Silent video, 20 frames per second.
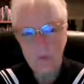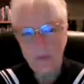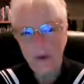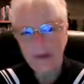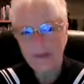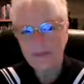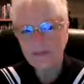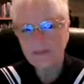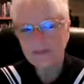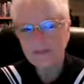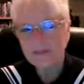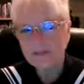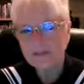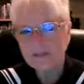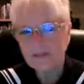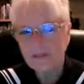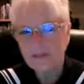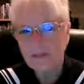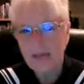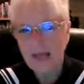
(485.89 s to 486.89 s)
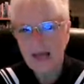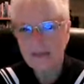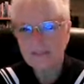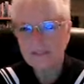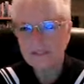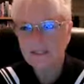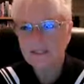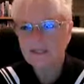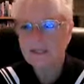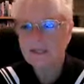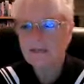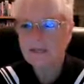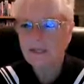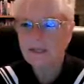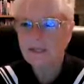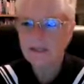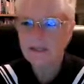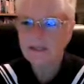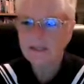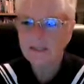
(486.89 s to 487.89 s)
while there's still some gaps in
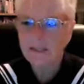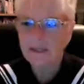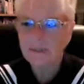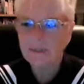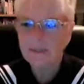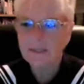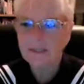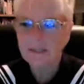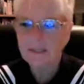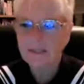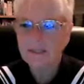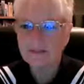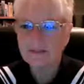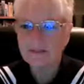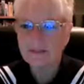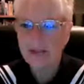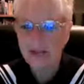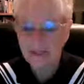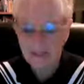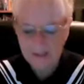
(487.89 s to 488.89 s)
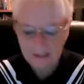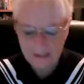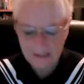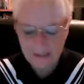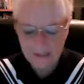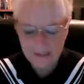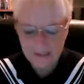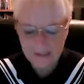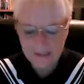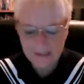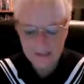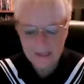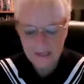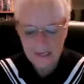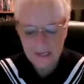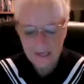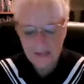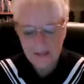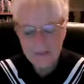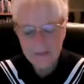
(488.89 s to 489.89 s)
our sequencing techniques,
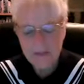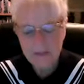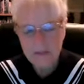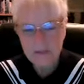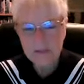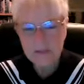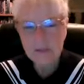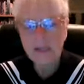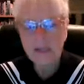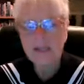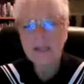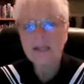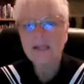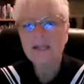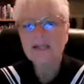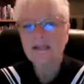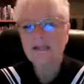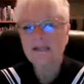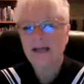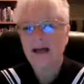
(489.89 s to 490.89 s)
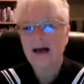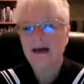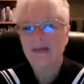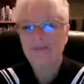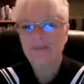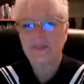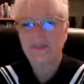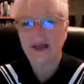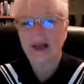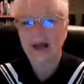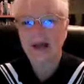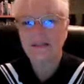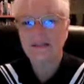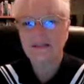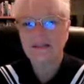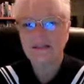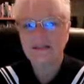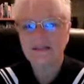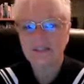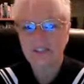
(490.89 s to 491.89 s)
there's little doubt that
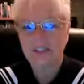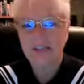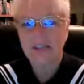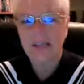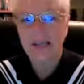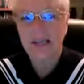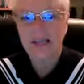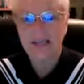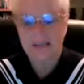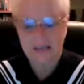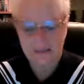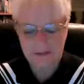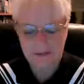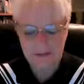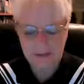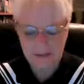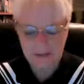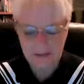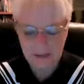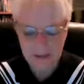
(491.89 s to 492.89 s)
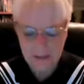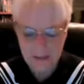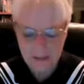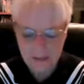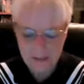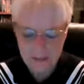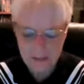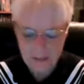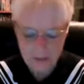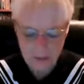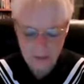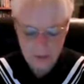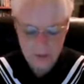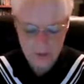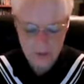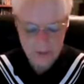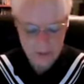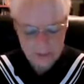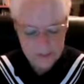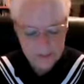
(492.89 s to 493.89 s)
genetics and
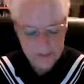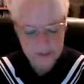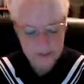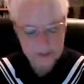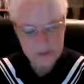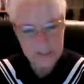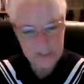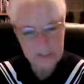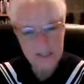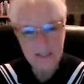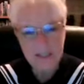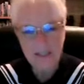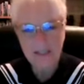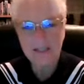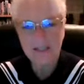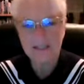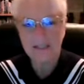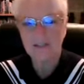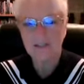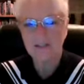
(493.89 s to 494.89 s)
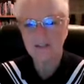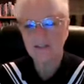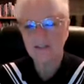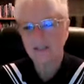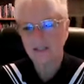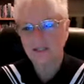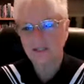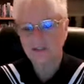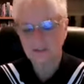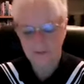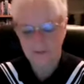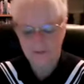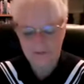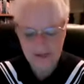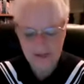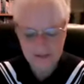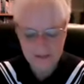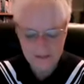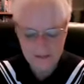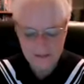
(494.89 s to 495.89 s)
genomic research is going to continue to lead to
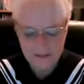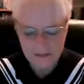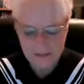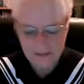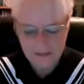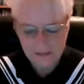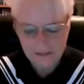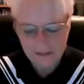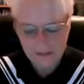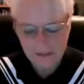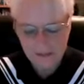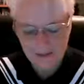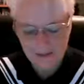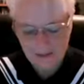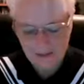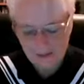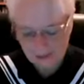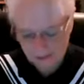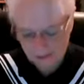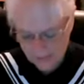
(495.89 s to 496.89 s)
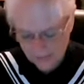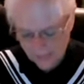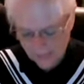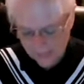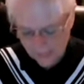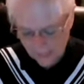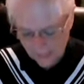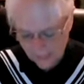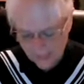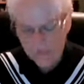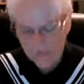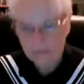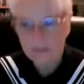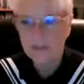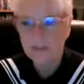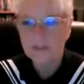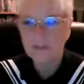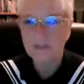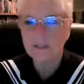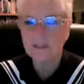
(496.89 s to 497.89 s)
advances in the
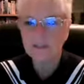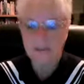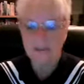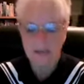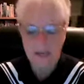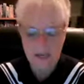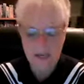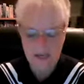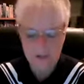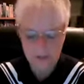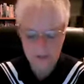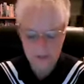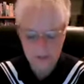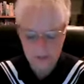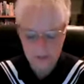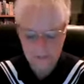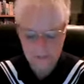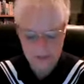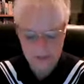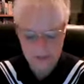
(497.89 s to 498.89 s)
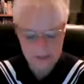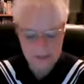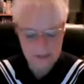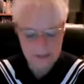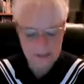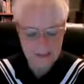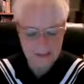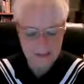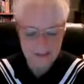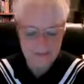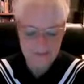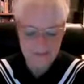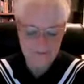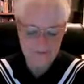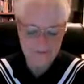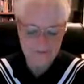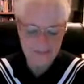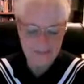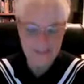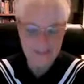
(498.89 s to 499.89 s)
diagnosis and treatment of
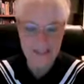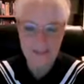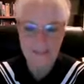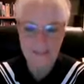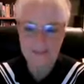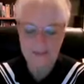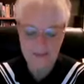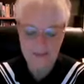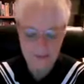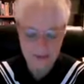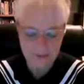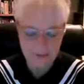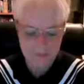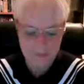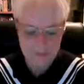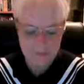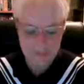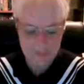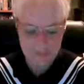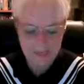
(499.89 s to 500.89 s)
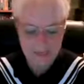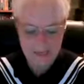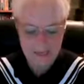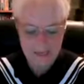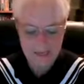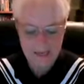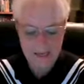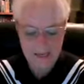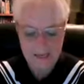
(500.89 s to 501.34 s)
disease in the coming decade.